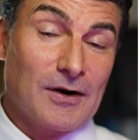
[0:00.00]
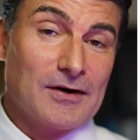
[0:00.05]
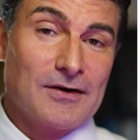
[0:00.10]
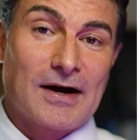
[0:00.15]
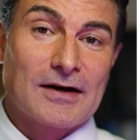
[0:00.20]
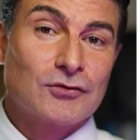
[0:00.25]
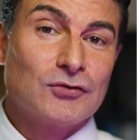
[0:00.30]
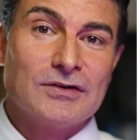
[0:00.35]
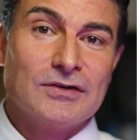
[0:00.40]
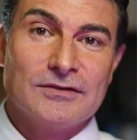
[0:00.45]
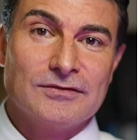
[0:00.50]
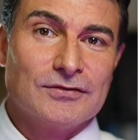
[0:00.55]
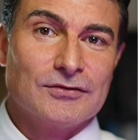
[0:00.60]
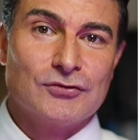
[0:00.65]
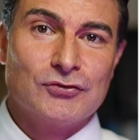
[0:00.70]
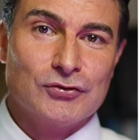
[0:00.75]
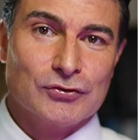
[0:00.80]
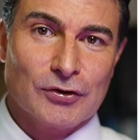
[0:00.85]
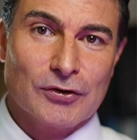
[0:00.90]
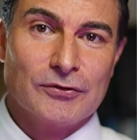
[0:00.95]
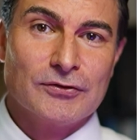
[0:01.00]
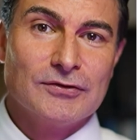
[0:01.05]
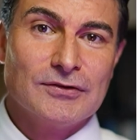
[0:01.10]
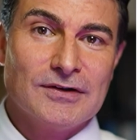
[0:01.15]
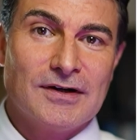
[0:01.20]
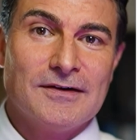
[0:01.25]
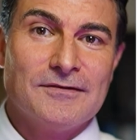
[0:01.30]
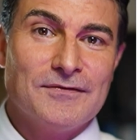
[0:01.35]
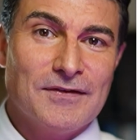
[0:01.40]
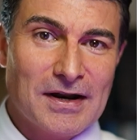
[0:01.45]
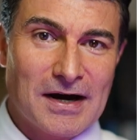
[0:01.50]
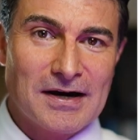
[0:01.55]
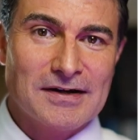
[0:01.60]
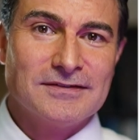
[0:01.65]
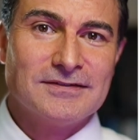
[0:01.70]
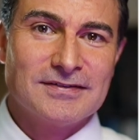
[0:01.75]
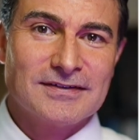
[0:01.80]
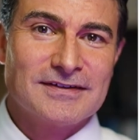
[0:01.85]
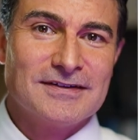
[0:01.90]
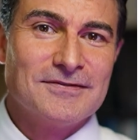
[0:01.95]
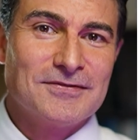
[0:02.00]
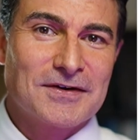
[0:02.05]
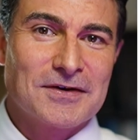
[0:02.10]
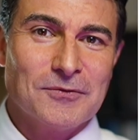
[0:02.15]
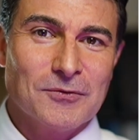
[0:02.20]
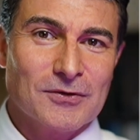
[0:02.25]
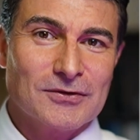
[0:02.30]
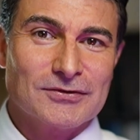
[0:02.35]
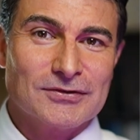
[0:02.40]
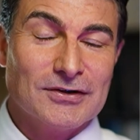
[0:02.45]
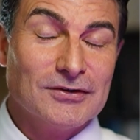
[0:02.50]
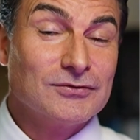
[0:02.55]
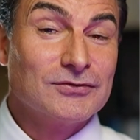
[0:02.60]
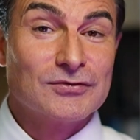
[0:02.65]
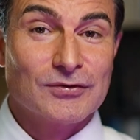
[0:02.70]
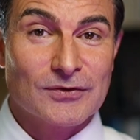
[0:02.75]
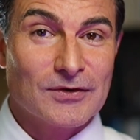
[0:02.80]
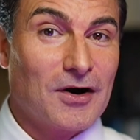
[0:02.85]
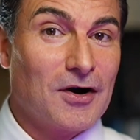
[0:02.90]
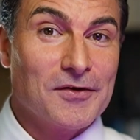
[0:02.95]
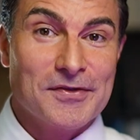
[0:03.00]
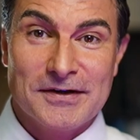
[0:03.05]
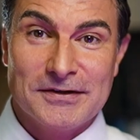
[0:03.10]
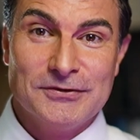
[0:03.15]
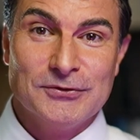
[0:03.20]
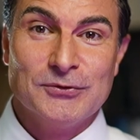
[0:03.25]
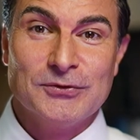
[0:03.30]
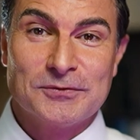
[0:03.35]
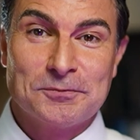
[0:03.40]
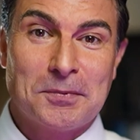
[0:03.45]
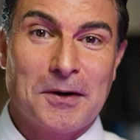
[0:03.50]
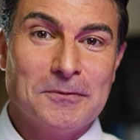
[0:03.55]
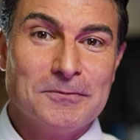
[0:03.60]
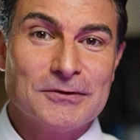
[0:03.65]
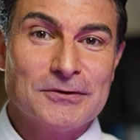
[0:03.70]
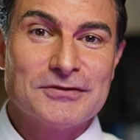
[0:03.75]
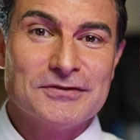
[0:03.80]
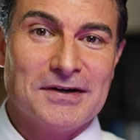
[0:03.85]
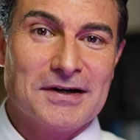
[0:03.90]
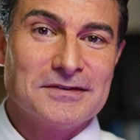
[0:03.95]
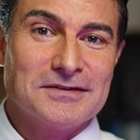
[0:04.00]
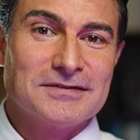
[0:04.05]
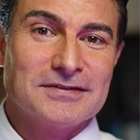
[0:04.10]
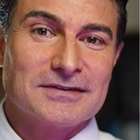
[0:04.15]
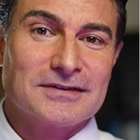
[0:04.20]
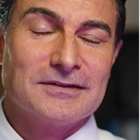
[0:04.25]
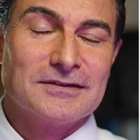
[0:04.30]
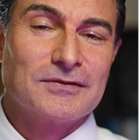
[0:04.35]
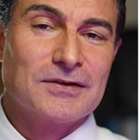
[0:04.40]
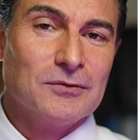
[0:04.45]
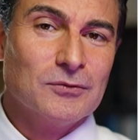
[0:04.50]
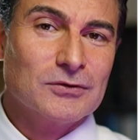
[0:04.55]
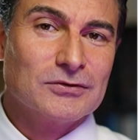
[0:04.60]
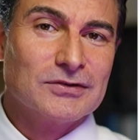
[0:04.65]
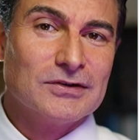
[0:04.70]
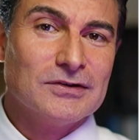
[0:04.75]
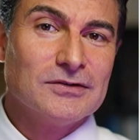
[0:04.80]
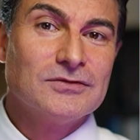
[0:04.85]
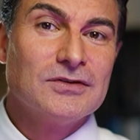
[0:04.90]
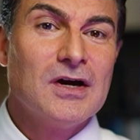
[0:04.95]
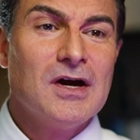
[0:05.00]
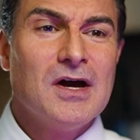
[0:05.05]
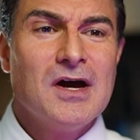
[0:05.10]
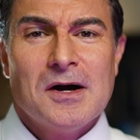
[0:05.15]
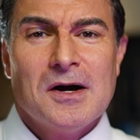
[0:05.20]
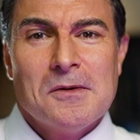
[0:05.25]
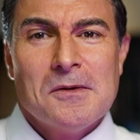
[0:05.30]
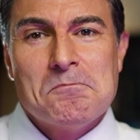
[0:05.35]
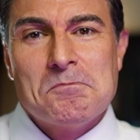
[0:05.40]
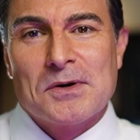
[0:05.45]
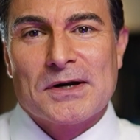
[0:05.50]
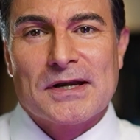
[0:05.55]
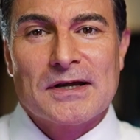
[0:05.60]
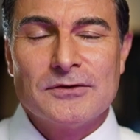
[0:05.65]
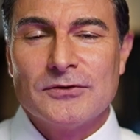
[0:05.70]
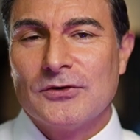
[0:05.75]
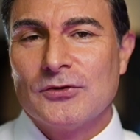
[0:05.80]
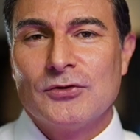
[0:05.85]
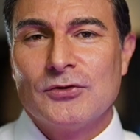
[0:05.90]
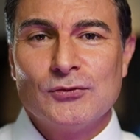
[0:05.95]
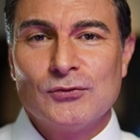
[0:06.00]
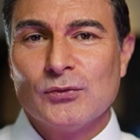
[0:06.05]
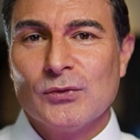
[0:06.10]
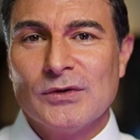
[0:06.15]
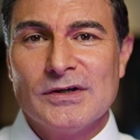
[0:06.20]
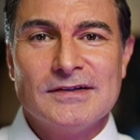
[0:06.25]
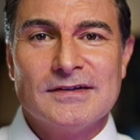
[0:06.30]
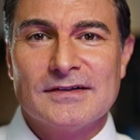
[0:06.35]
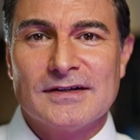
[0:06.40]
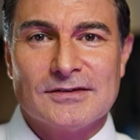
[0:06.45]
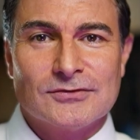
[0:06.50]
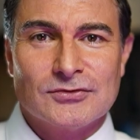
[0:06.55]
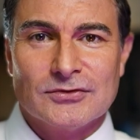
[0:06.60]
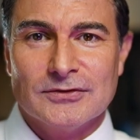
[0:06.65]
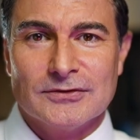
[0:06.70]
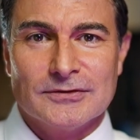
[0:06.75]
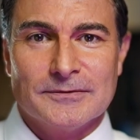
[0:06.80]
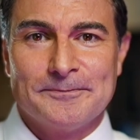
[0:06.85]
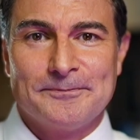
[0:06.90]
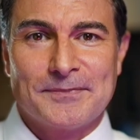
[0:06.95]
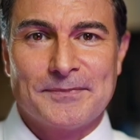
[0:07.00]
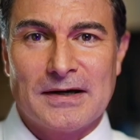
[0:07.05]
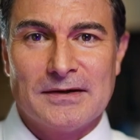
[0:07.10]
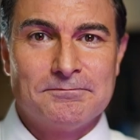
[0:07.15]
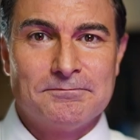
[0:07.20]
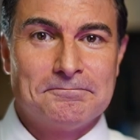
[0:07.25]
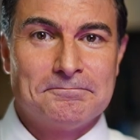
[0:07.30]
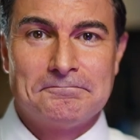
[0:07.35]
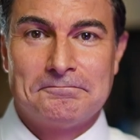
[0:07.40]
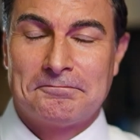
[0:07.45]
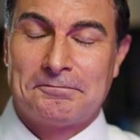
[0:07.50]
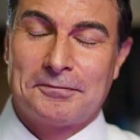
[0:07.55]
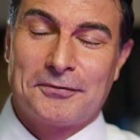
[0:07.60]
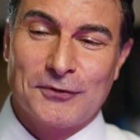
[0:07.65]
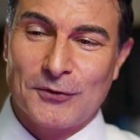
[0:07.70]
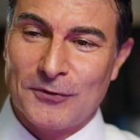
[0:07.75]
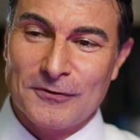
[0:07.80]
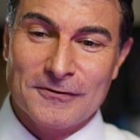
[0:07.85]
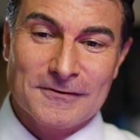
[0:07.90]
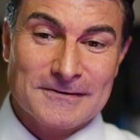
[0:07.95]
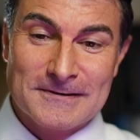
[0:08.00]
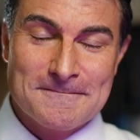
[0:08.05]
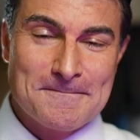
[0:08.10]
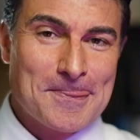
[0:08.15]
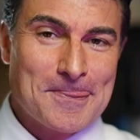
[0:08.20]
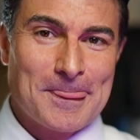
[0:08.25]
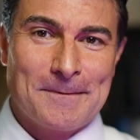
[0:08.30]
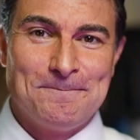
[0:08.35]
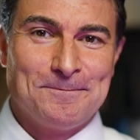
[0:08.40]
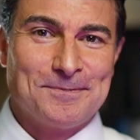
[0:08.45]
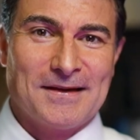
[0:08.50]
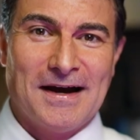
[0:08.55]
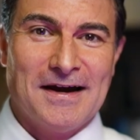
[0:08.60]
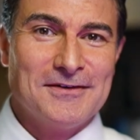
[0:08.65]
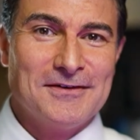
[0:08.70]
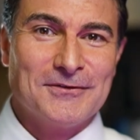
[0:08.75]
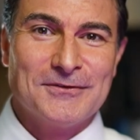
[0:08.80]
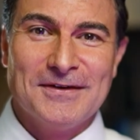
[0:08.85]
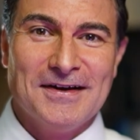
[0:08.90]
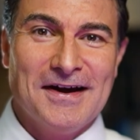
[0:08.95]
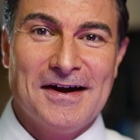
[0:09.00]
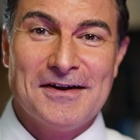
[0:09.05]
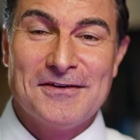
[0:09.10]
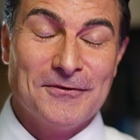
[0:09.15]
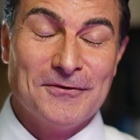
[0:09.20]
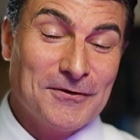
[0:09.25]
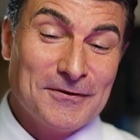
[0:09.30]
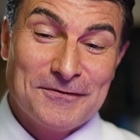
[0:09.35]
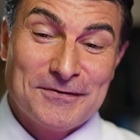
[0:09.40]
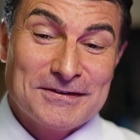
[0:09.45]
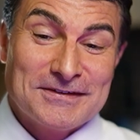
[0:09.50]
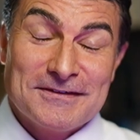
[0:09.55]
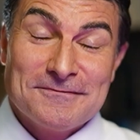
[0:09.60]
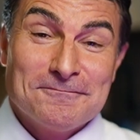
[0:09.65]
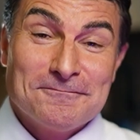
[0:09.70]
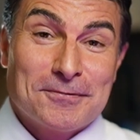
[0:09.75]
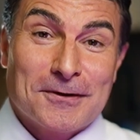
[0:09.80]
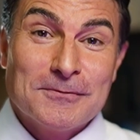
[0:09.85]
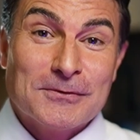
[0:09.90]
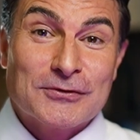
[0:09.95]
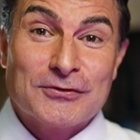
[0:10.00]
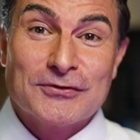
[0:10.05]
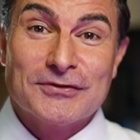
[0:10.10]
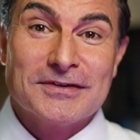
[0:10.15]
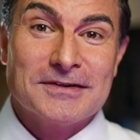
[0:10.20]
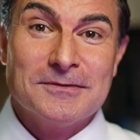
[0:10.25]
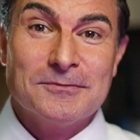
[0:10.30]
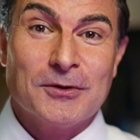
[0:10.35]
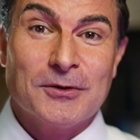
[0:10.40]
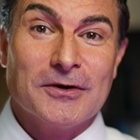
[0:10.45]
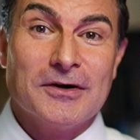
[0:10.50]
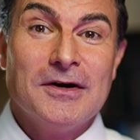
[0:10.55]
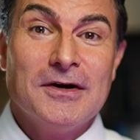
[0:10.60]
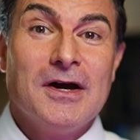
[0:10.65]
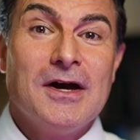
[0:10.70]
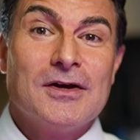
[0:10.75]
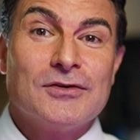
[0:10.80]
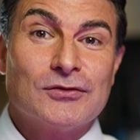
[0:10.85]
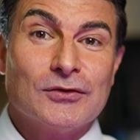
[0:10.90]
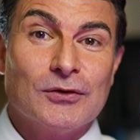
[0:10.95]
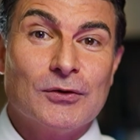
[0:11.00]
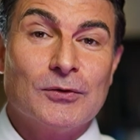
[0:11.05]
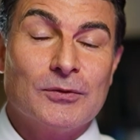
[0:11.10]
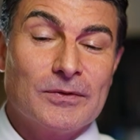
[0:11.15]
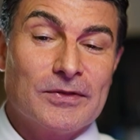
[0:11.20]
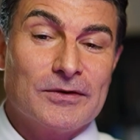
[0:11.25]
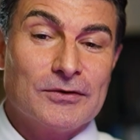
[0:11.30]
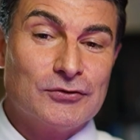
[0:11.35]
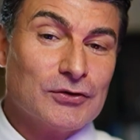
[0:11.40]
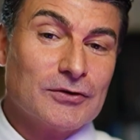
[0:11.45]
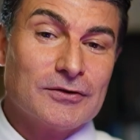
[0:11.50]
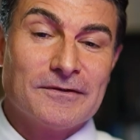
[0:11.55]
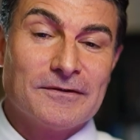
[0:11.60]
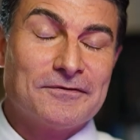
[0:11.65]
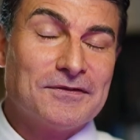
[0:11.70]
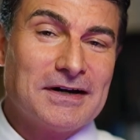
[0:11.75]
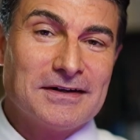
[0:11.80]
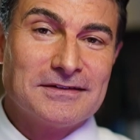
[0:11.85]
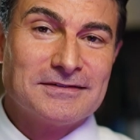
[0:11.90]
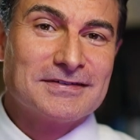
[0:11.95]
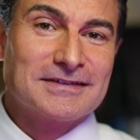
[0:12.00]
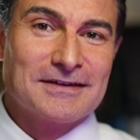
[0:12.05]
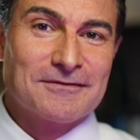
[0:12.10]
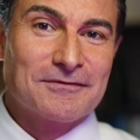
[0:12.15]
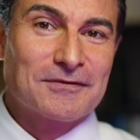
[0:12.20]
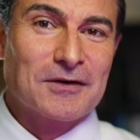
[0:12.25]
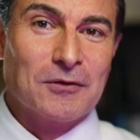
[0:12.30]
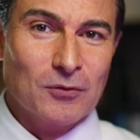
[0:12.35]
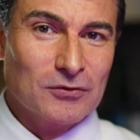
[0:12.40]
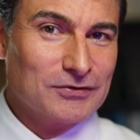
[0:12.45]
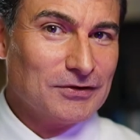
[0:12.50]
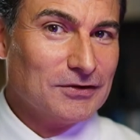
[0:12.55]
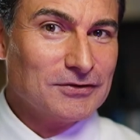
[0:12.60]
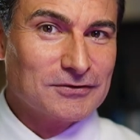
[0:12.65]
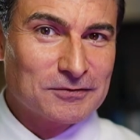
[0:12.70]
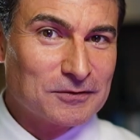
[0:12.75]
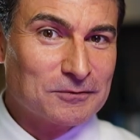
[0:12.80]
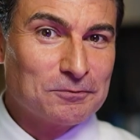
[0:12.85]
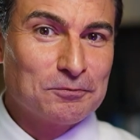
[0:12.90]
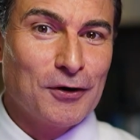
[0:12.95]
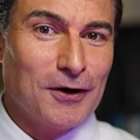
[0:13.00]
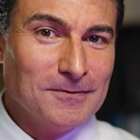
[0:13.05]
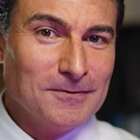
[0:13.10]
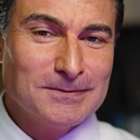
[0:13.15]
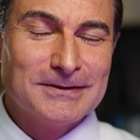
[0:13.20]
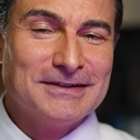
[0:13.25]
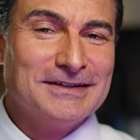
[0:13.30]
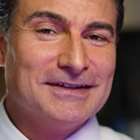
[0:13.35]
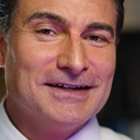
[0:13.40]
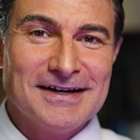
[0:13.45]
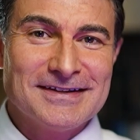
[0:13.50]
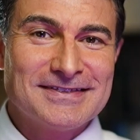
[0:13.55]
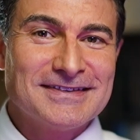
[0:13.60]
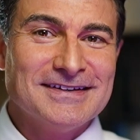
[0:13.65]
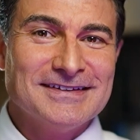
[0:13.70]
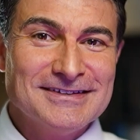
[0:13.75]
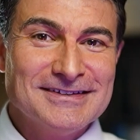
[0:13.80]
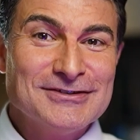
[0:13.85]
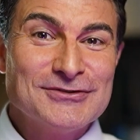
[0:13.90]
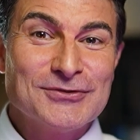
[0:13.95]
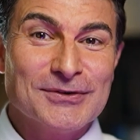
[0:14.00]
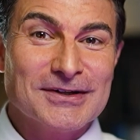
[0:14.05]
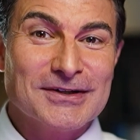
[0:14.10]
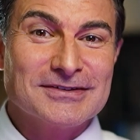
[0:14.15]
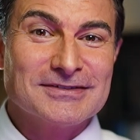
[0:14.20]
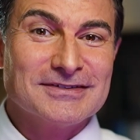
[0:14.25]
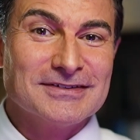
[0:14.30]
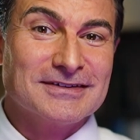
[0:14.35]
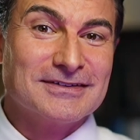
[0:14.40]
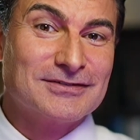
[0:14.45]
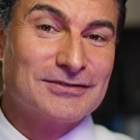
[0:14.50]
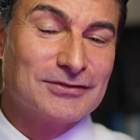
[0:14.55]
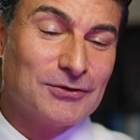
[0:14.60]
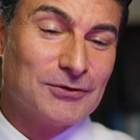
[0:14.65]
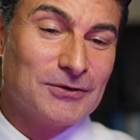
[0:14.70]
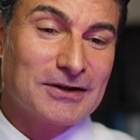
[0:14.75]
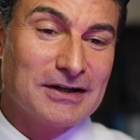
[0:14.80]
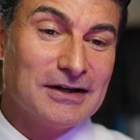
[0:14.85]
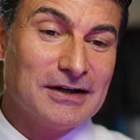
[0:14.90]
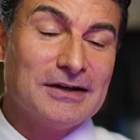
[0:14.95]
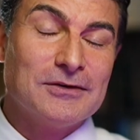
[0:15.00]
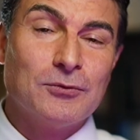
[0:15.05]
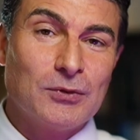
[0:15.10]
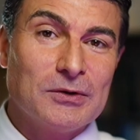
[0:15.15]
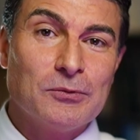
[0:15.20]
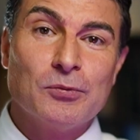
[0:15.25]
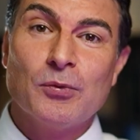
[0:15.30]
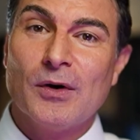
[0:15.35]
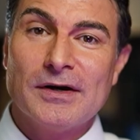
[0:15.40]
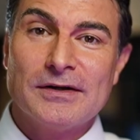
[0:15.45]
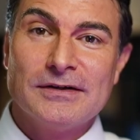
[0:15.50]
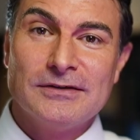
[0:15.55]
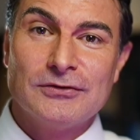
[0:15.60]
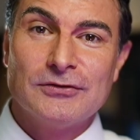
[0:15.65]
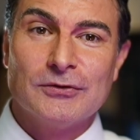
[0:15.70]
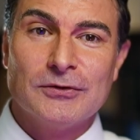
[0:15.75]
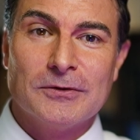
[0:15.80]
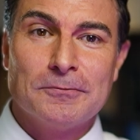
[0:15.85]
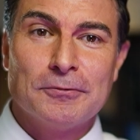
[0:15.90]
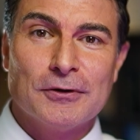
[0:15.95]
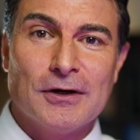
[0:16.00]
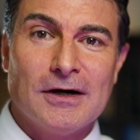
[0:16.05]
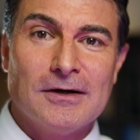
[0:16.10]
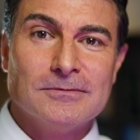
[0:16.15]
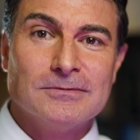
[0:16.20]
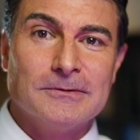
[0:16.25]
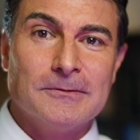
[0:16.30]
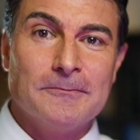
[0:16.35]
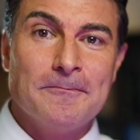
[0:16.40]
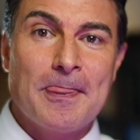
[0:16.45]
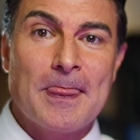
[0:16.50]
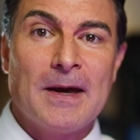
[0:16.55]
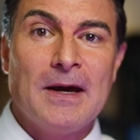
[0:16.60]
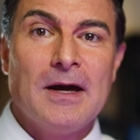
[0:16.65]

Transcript: actually is a journal of non-significant results, so that all they do is publish non-significant results. But I don't know who's reading that journal. I don't know if it's even published anymore. So the Journal of Non-Significant Results is probably not that interesting. So again, we run into a problem.